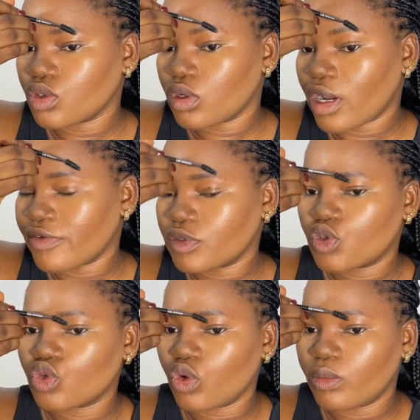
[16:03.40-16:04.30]
not have
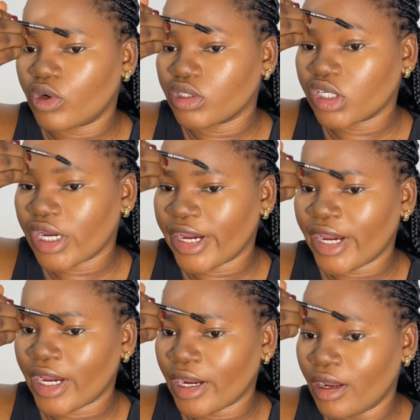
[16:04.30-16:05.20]
so much
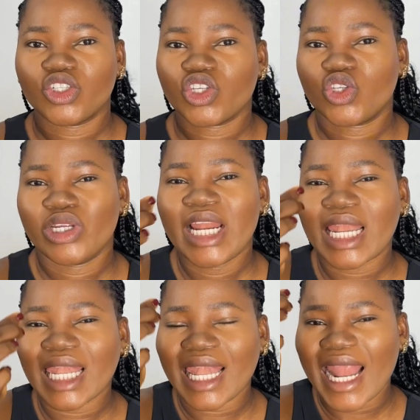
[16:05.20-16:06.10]
hair, you can just
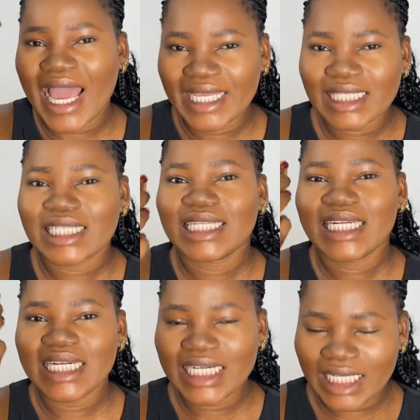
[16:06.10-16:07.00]
lightly
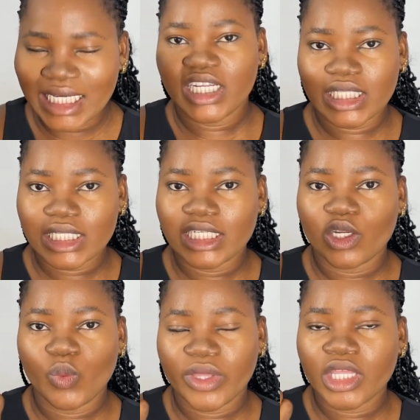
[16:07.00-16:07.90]
fill it in
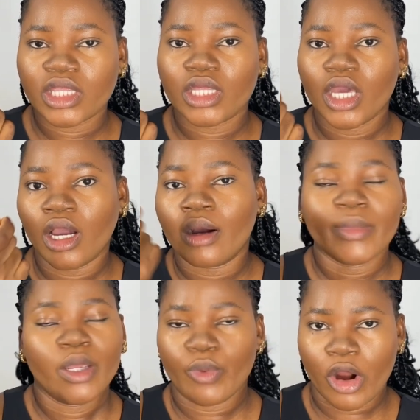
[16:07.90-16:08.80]
with
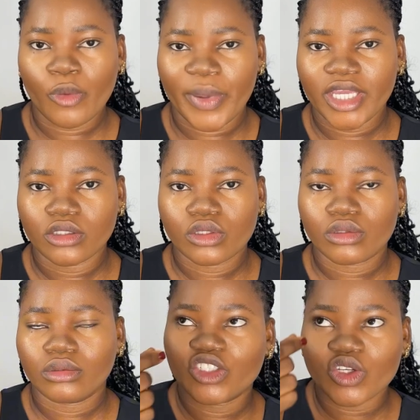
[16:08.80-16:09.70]
a brow
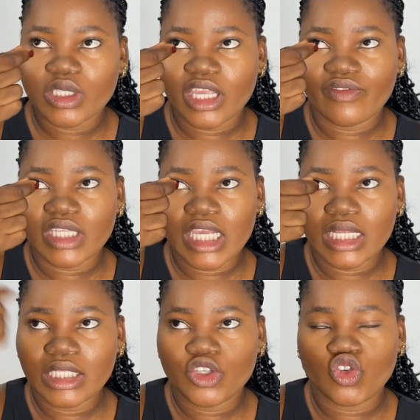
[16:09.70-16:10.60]
pencil. Just give it
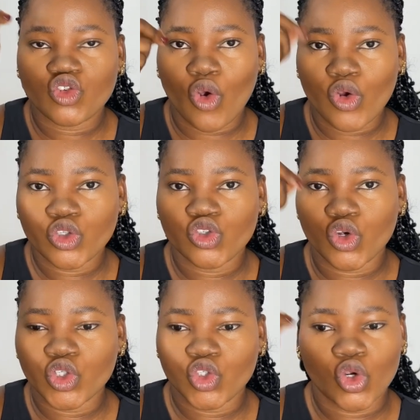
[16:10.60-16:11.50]
stroke,
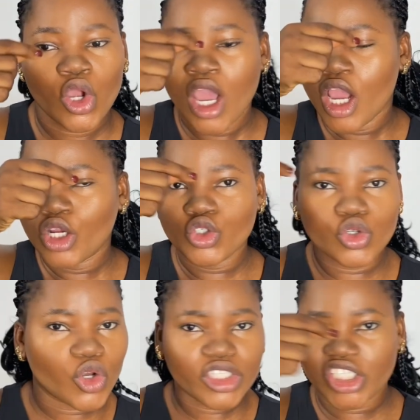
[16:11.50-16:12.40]
stroke, stroke. Do
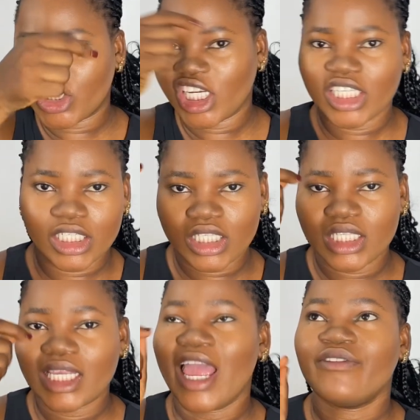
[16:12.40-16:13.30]
not shade it.
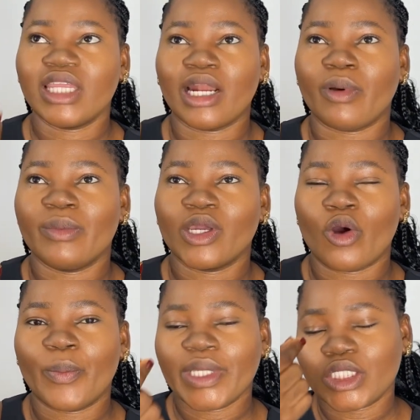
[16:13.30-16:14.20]
Everything about
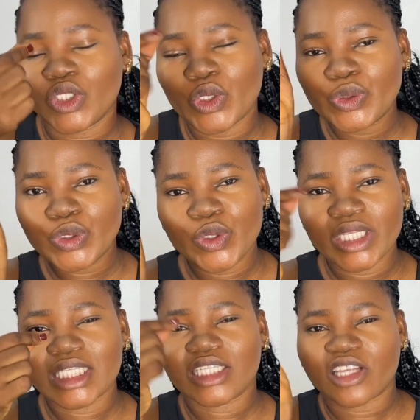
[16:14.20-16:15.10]
makeup is, do
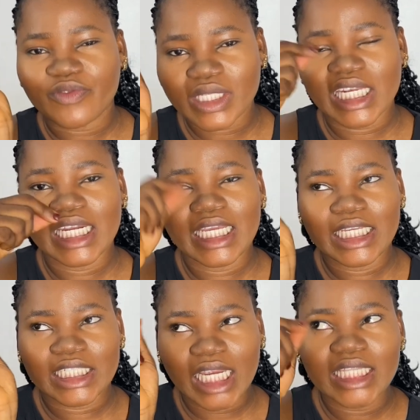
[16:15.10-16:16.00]
it
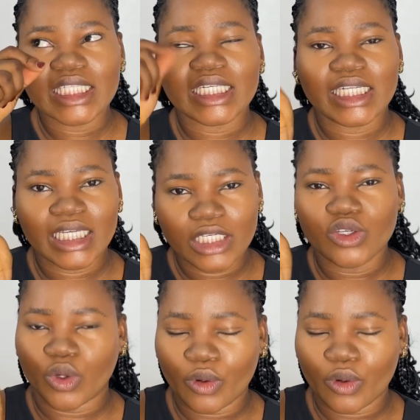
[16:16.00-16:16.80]
softly, gently,